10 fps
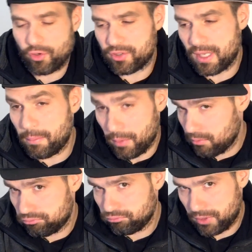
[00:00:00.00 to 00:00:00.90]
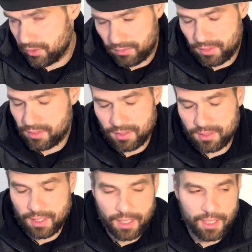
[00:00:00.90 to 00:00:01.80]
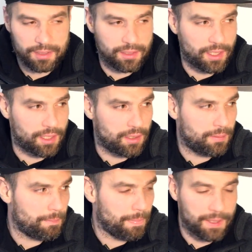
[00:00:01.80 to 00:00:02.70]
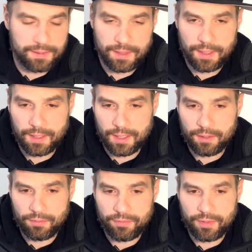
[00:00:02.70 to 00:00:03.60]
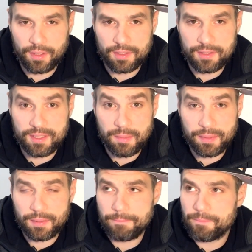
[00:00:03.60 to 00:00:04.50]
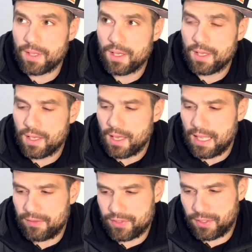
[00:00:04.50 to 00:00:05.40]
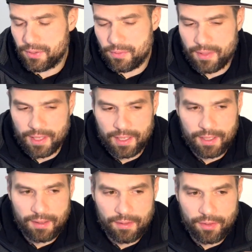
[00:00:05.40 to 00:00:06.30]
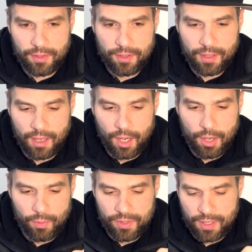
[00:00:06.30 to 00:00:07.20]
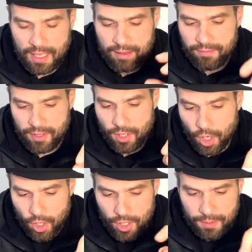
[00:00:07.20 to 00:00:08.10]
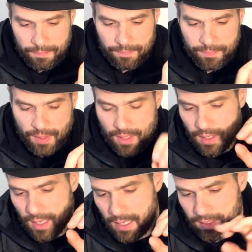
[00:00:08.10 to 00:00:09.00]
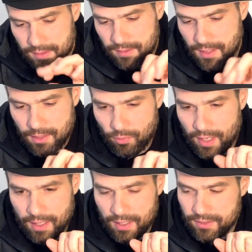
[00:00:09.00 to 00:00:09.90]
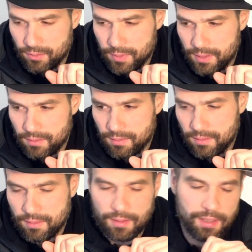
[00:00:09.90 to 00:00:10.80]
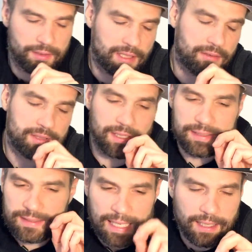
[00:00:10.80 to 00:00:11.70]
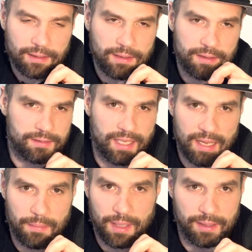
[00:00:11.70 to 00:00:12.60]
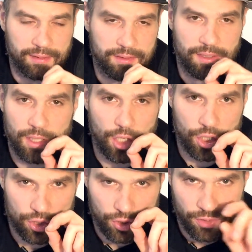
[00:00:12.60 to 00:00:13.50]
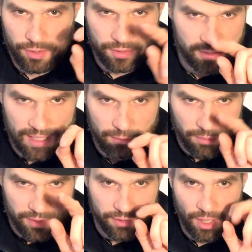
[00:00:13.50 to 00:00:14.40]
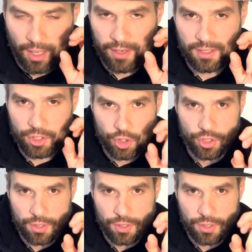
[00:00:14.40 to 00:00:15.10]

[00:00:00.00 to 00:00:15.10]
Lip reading: example, just as a kind of snippet, I'll tell you that when you have an R and a Z right next to it, it sounds exactly the same as the Z with a dot. Z.